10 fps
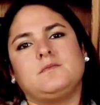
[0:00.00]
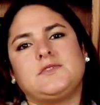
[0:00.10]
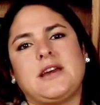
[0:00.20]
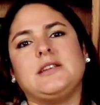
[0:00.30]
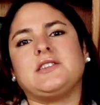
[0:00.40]

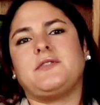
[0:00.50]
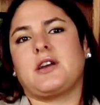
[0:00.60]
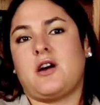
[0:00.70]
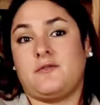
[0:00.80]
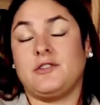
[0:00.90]
scientific
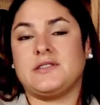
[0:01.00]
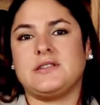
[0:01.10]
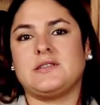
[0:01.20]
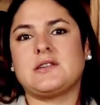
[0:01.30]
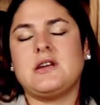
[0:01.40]

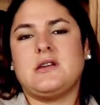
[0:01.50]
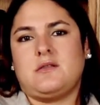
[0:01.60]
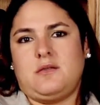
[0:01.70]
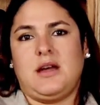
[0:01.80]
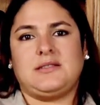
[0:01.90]
conferences
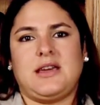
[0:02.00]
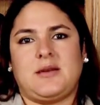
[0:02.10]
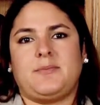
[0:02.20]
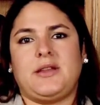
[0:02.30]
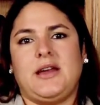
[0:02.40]
that
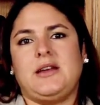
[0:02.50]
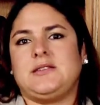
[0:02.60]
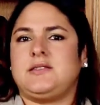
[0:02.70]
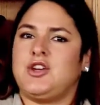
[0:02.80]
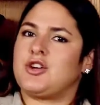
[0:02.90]
take
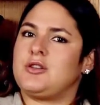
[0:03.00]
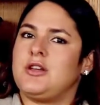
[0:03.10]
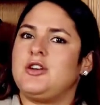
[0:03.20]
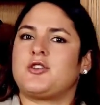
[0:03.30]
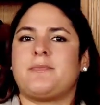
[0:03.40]
place
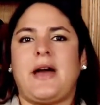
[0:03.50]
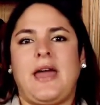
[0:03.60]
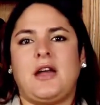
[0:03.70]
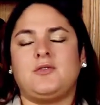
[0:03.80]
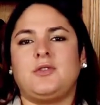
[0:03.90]
yearly or
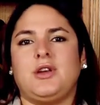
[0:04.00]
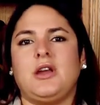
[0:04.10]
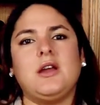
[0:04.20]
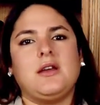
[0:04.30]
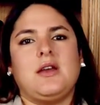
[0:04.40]
biannually,